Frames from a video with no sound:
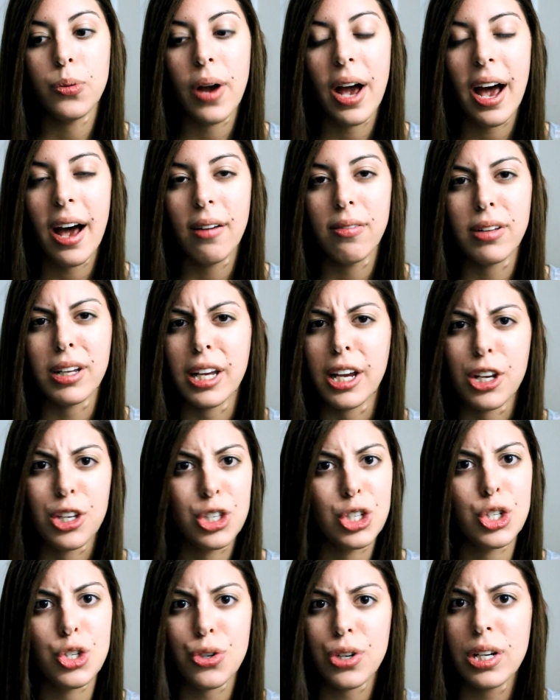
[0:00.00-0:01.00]
have like
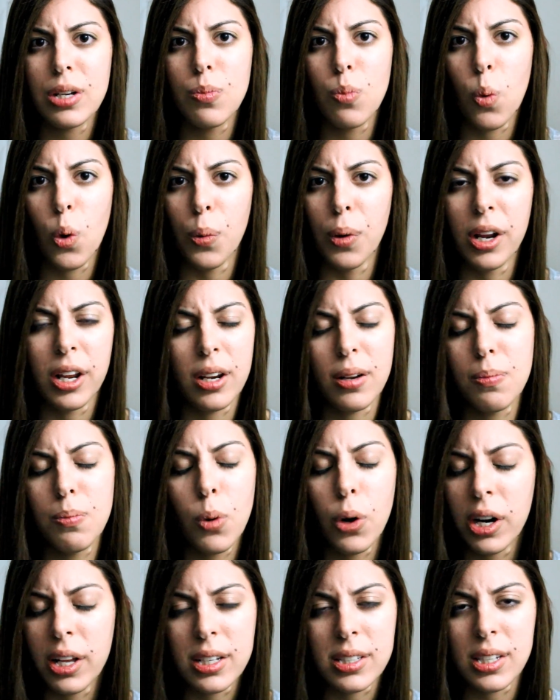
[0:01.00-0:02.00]
extreme
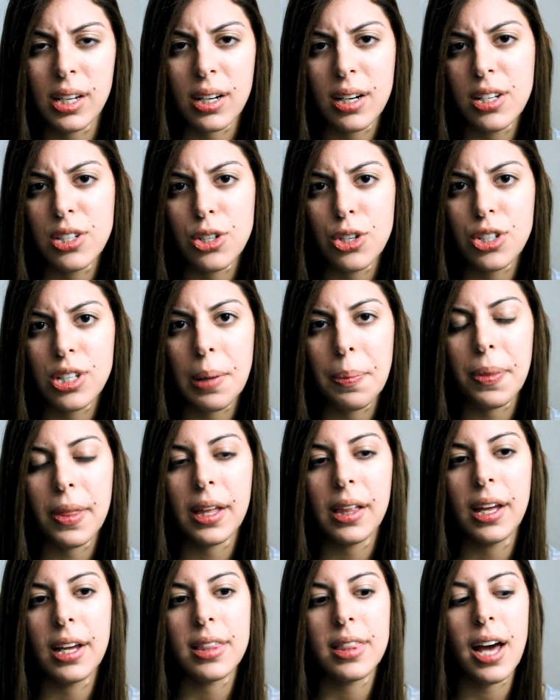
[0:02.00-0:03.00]
morning sickness or
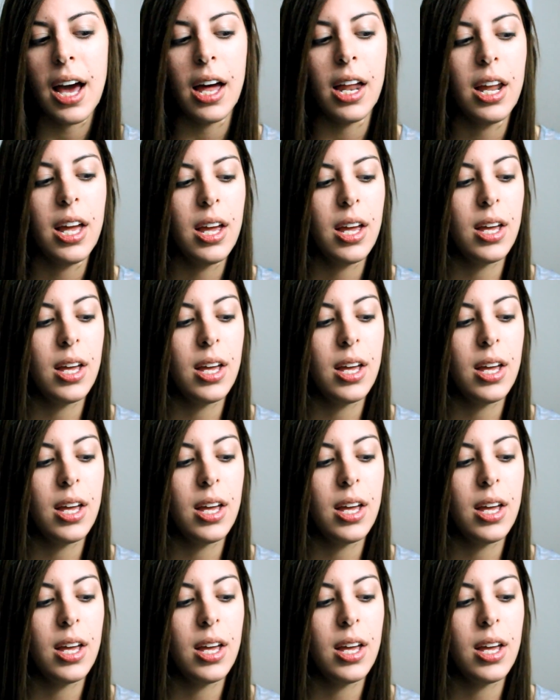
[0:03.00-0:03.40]
something like that.